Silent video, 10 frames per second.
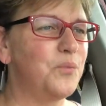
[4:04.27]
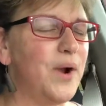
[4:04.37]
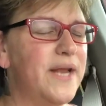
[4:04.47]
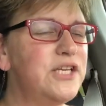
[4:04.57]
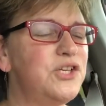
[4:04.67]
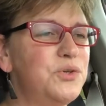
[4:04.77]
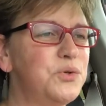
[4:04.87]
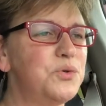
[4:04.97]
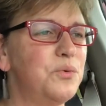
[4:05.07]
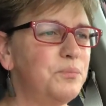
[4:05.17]
When
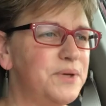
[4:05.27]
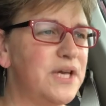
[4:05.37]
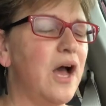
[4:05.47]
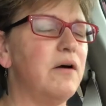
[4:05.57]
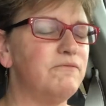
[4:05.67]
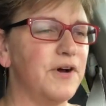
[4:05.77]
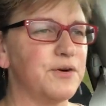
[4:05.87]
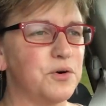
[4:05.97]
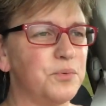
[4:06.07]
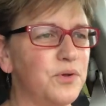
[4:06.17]
you become
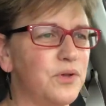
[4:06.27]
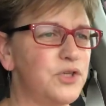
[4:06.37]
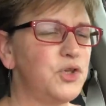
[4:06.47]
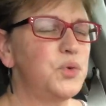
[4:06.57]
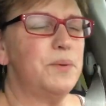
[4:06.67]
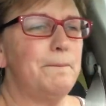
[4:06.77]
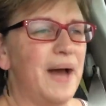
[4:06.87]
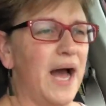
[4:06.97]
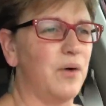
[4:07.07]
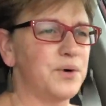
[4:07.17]
vulnerable, you
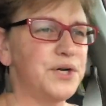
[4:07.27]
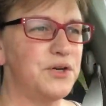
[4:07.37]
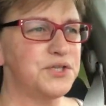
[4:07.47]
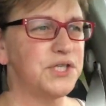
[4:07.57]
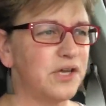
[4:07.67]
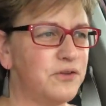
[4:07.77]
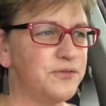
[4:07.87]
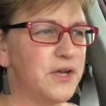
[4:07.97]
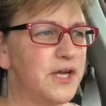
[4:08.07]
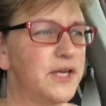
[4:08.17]
empower
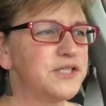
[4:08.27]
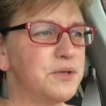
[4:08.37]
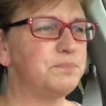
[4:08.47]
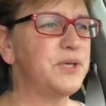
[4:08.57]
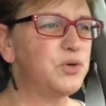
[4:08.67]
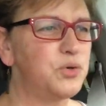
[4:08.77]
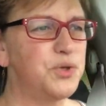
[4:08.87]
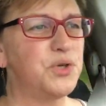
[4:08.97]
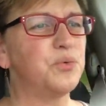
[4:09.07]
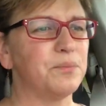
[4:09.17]
yourself to be who
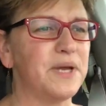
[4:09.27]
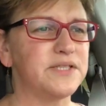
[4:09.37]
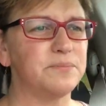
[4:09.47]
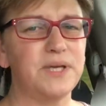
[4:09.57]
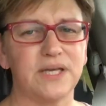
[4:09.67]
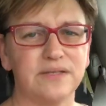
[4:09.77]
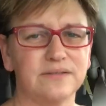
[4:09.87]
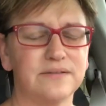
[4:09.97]
you were meant to be,